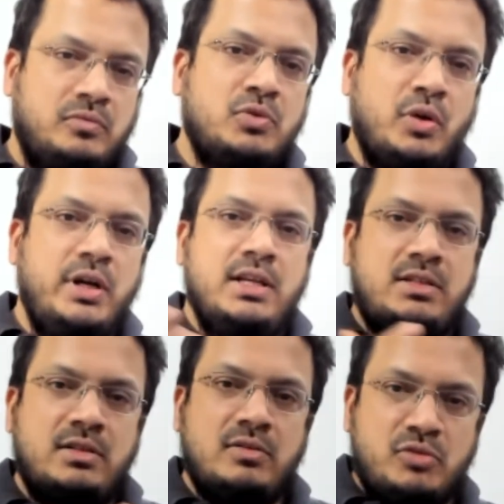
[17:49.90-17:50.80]
So it
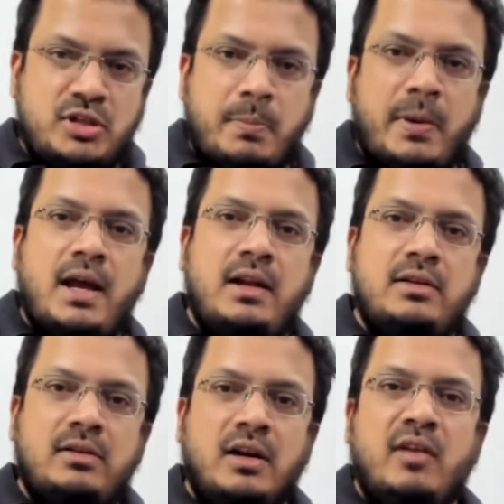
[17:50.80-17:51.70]
is Japan
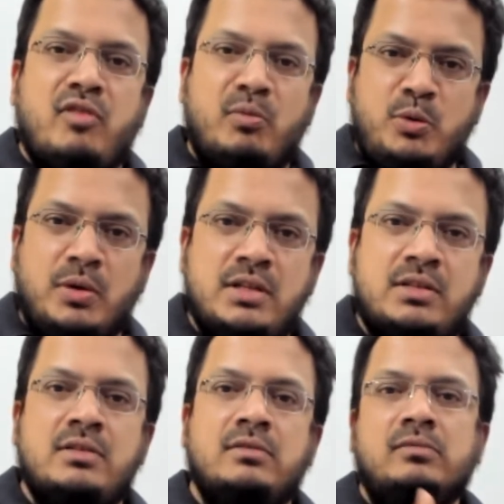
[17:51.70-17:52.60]
learned from US,